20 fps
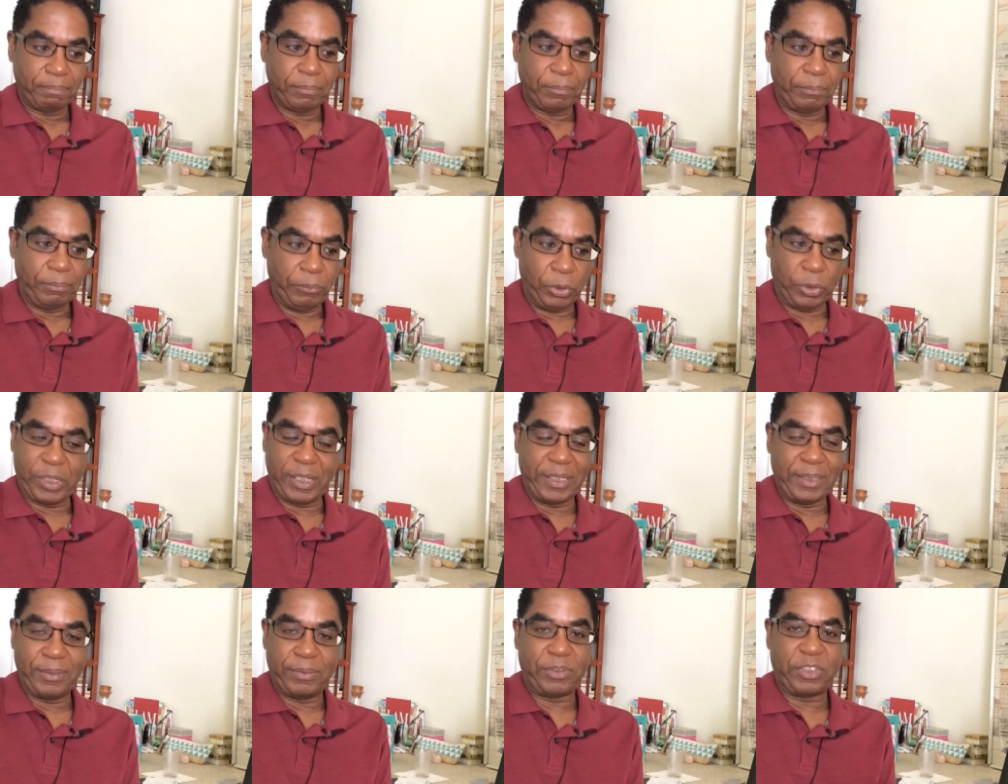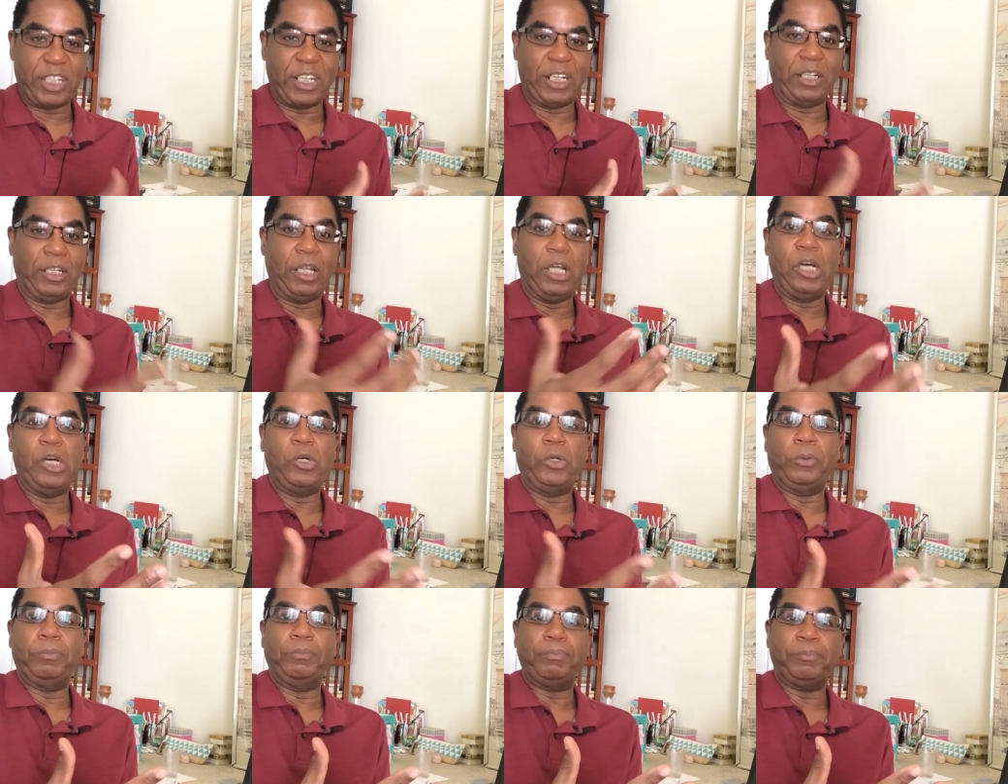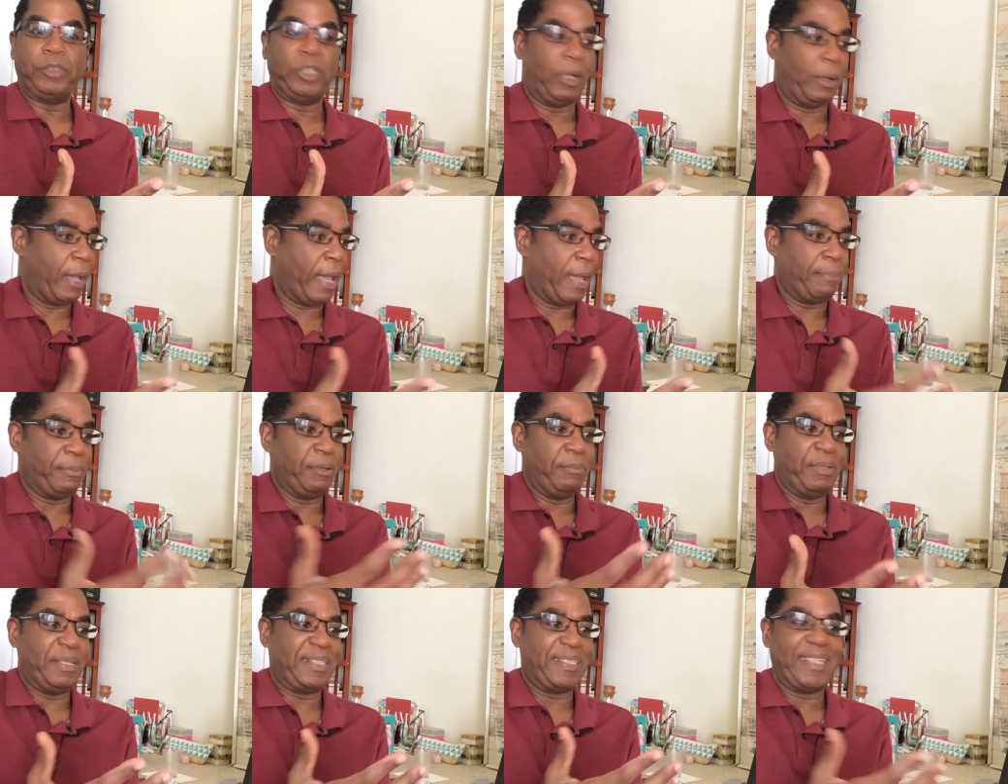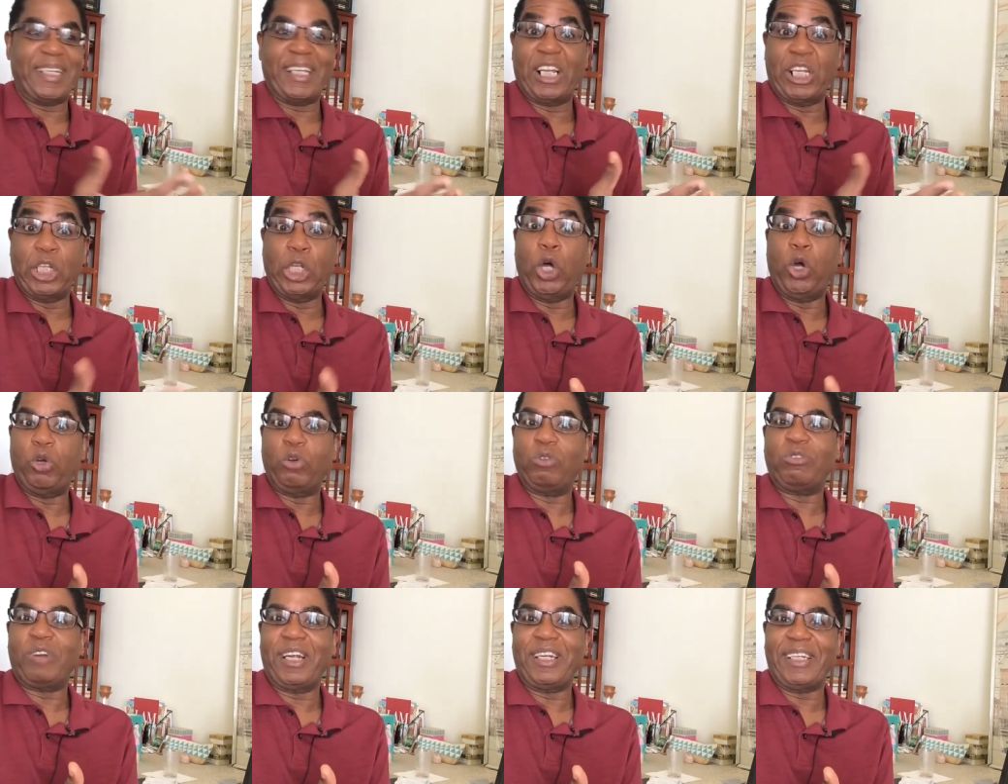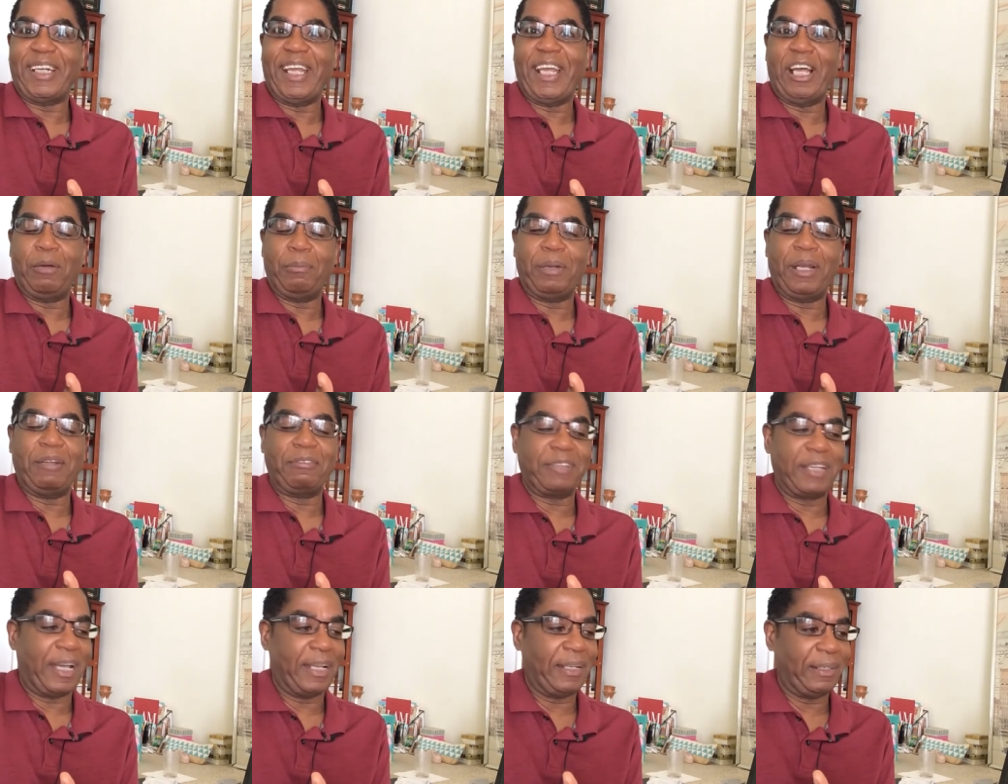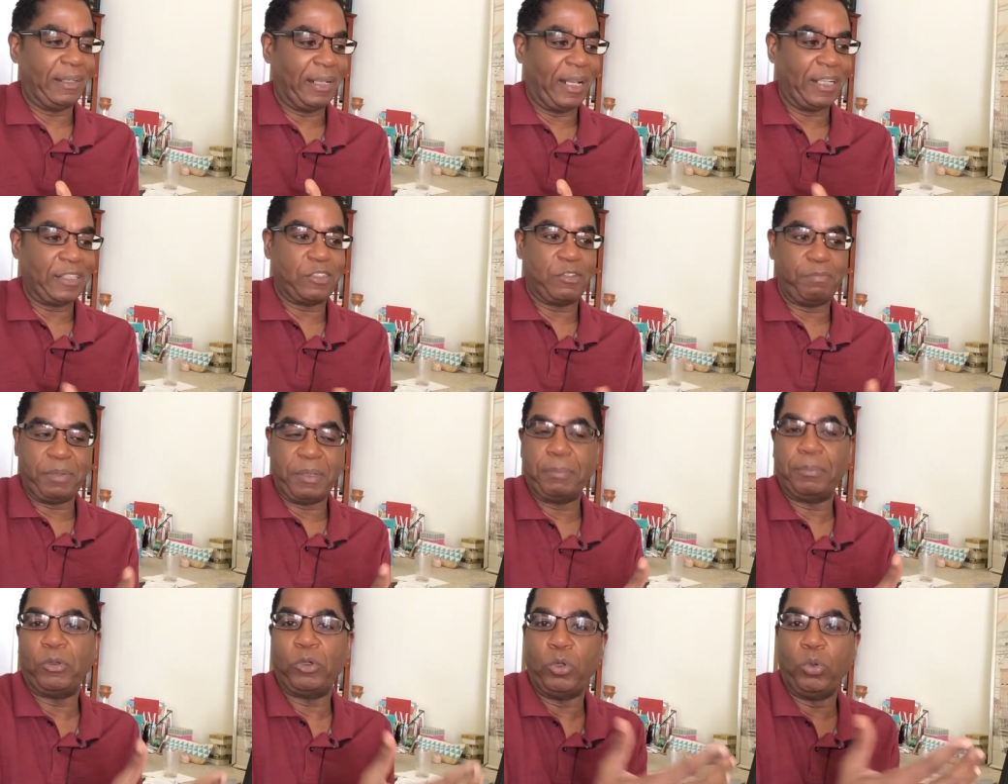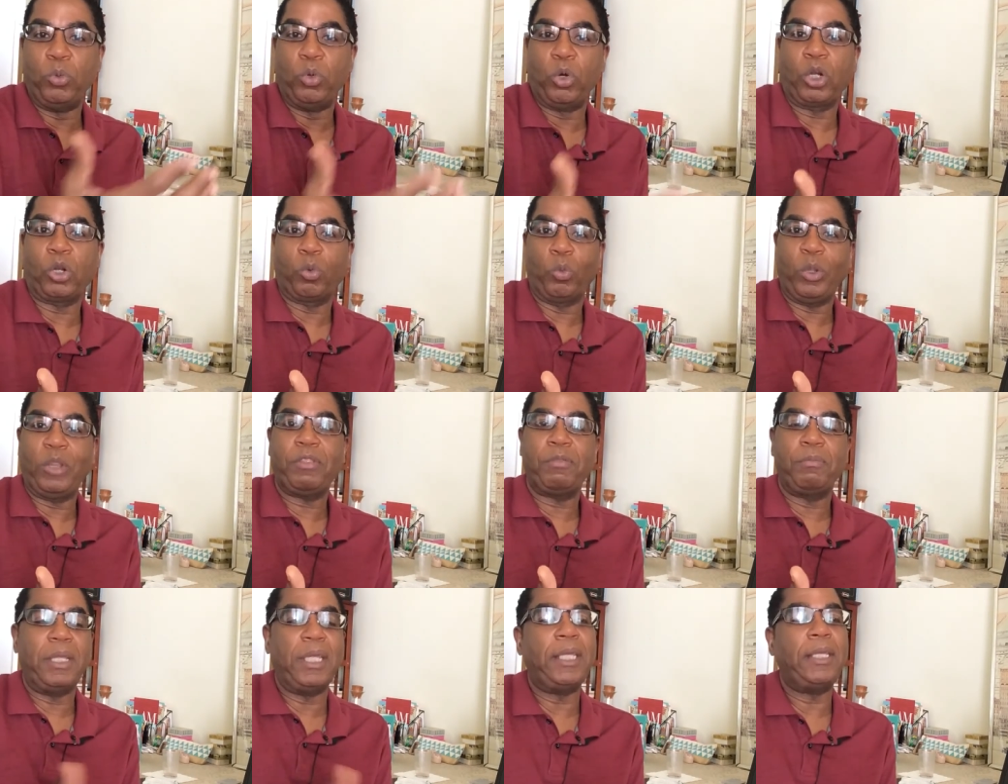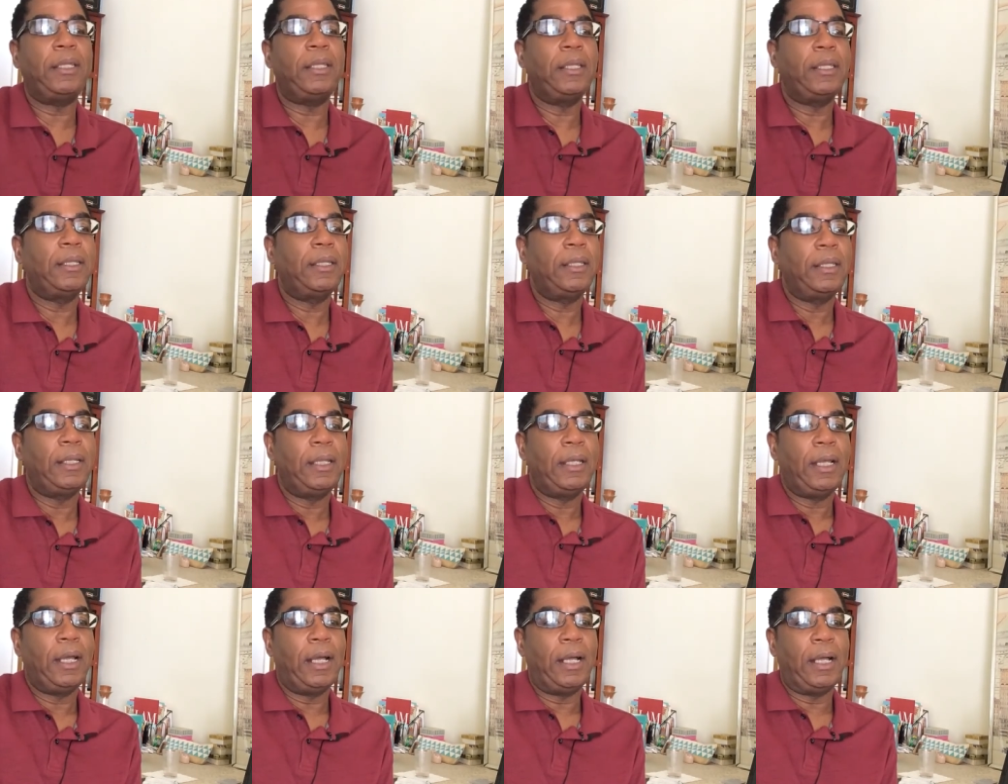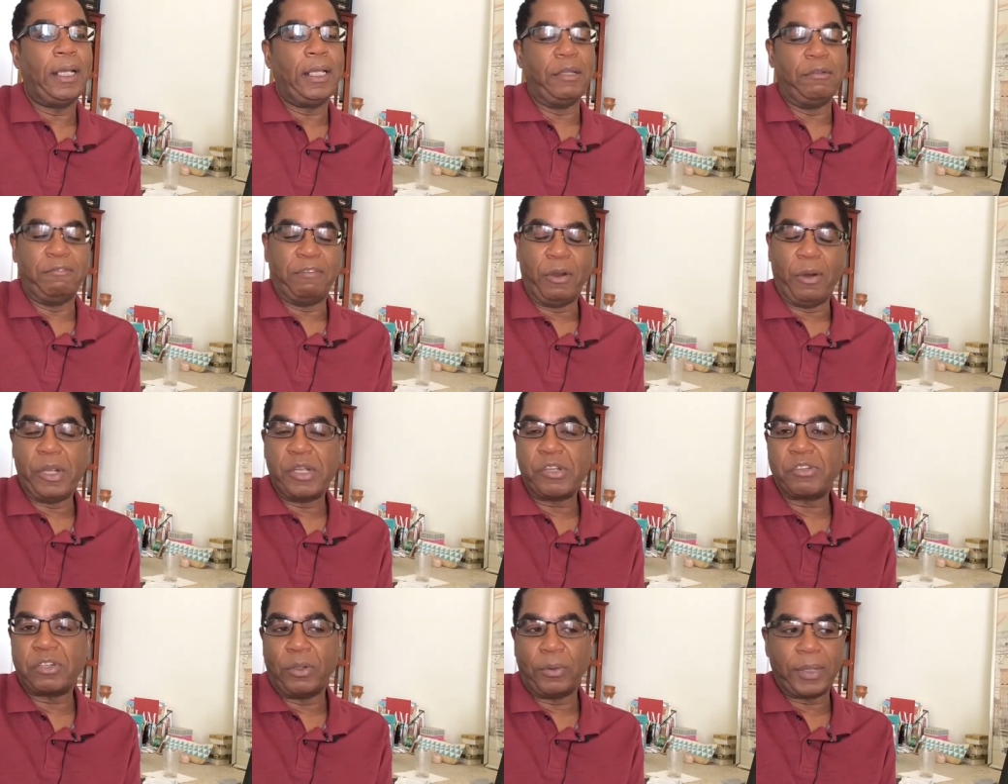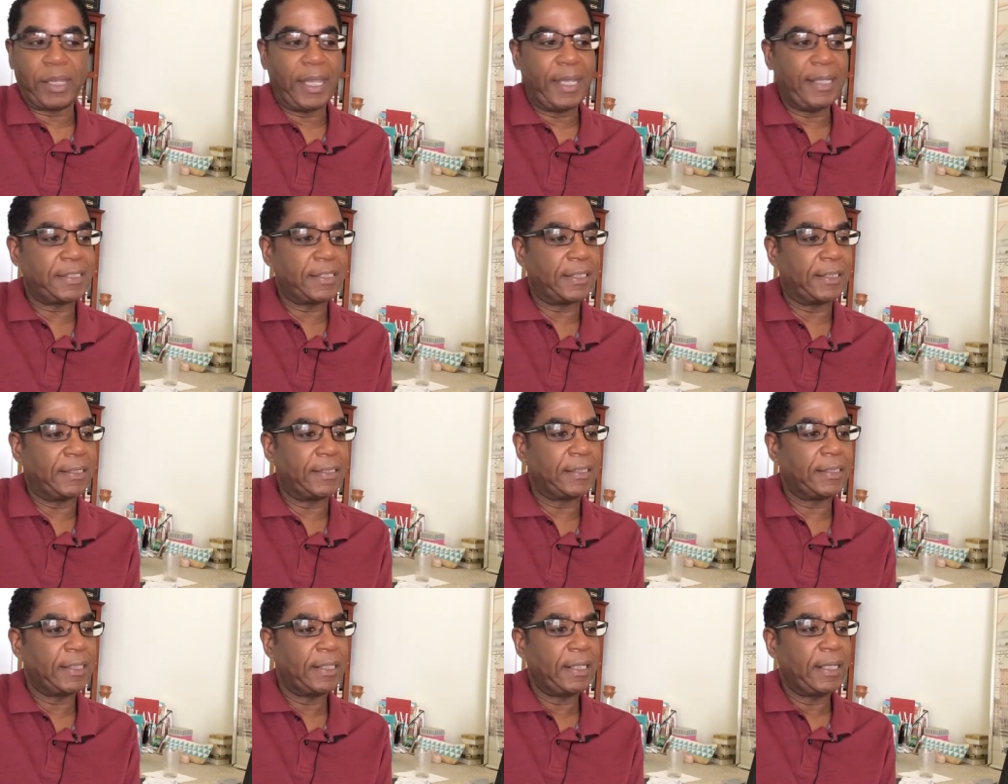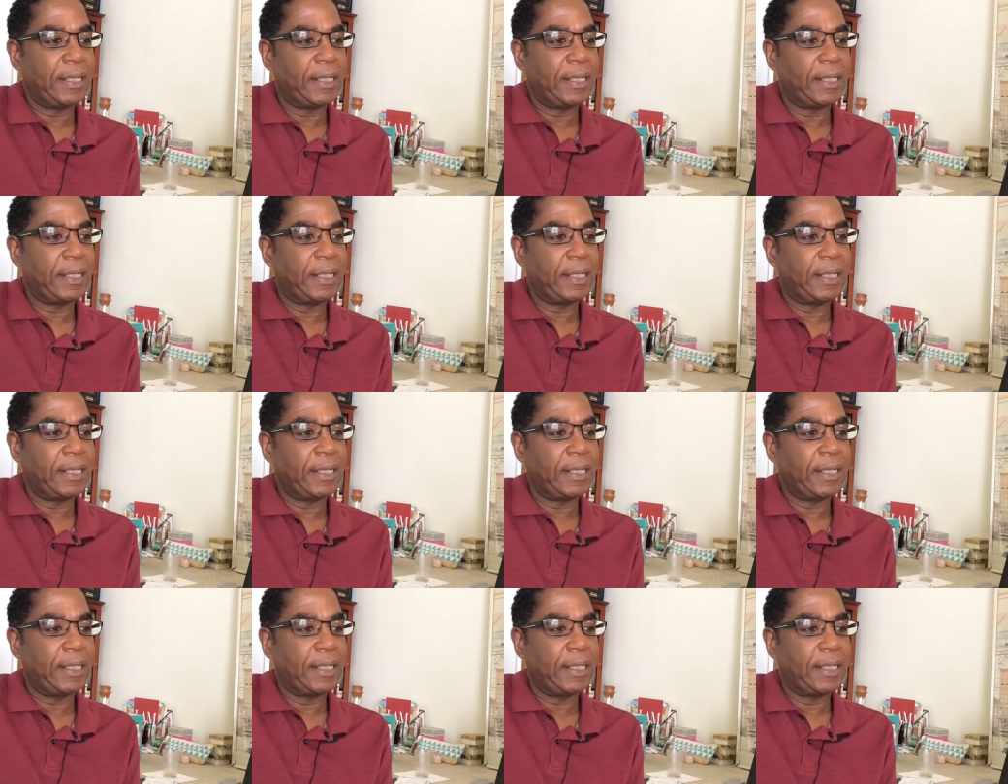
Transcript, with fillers: you can sit alone. You know, I happen to be sitting alone right now, but I've got lots of people who work with me uh, in various locations.